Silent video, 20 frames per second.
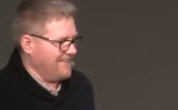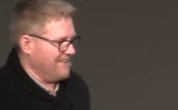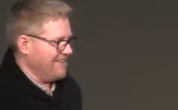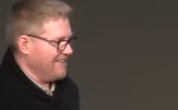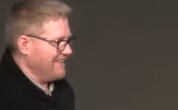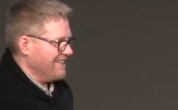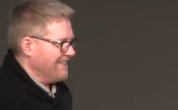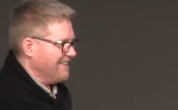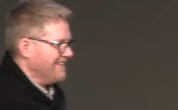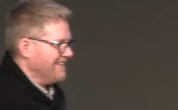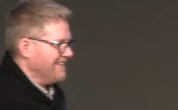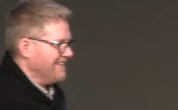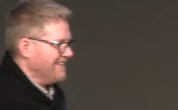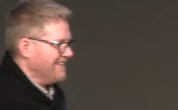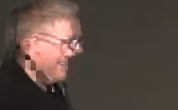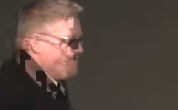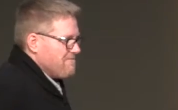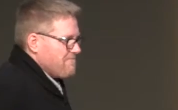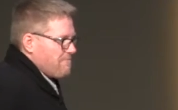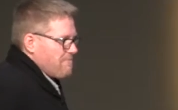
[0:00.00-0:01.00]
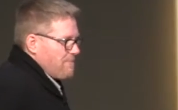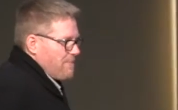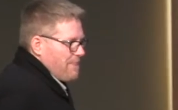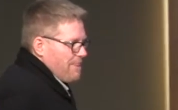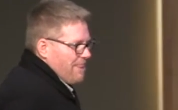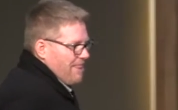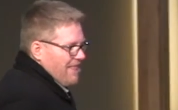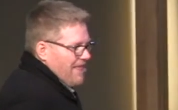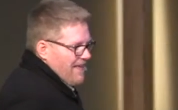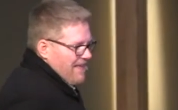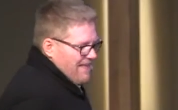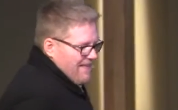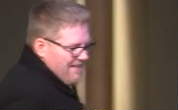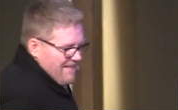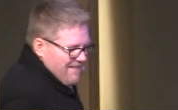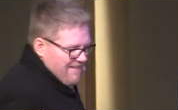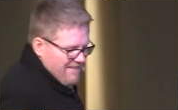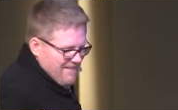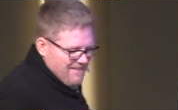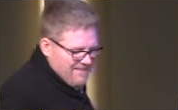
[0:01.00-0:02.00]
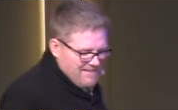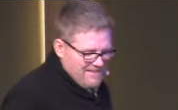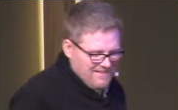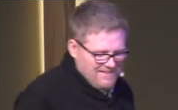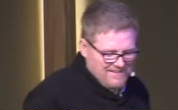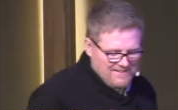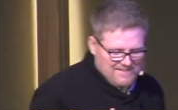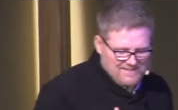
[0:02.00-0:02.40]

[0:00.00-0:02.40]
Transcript: [no speech]